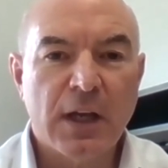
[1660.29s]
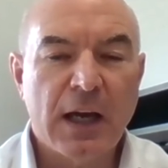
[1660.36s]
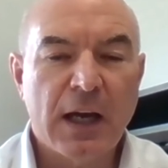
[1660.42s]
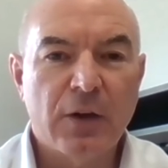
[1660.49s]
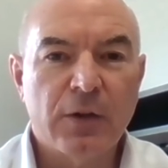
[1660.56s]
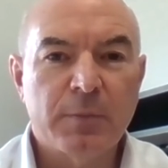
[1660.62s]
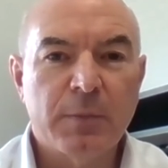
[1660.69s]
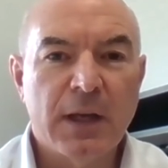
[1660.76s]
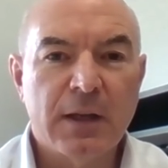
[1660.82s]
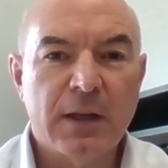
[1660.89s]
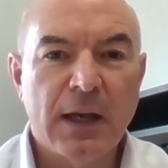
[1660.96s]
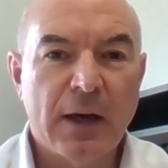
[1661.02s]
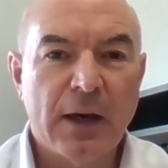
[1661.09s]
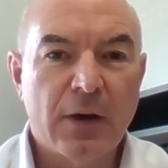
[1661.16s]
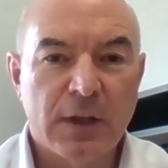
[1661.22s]
how
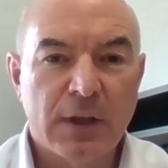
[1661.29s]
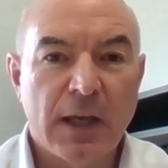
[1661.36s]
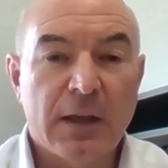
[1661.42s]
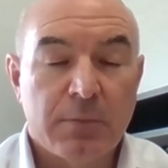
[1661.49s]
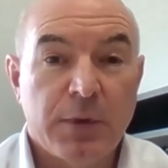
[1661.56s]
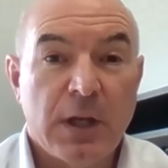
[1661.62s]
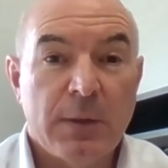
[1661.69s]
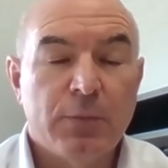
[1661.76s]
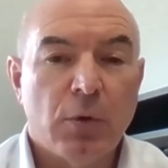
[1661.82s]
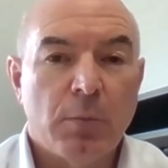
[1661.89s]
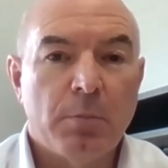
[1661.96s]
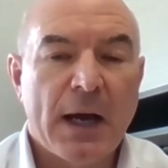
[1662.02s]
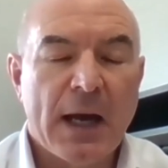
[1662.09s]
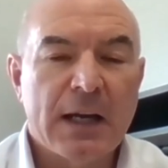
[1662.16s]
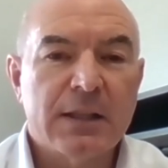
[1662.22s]
to get people
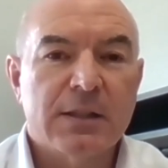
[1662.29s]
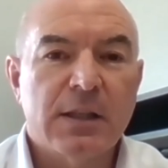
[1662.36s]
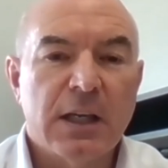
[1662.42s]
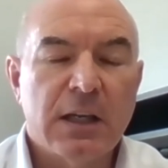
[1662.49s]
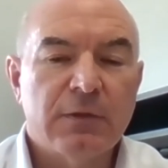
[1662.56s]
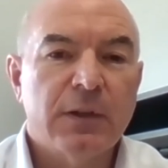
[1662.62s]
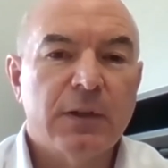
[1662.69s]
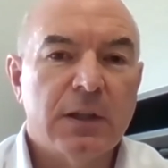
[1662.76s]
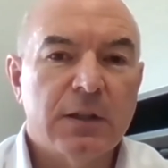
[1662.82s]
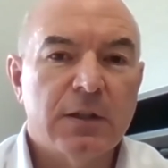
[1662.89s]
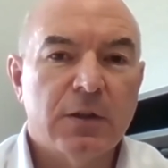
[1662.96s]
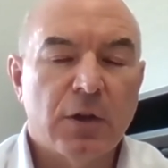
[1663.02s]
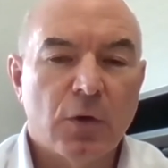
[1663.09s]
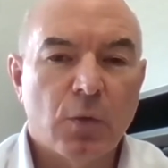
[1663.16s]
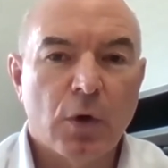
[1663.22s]
back safely to
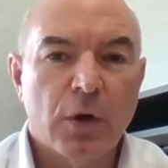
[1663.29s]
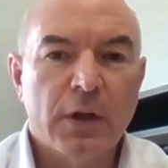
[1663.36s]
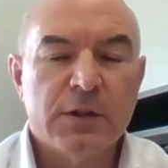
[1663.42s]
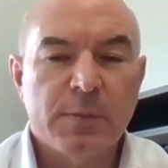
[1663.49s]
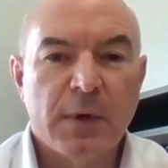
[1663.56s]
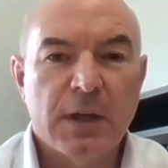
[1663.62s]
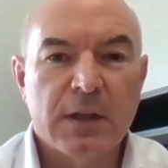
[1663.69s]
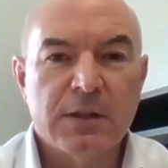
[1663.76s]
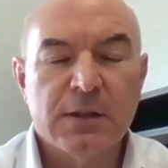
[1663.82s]
their workspace.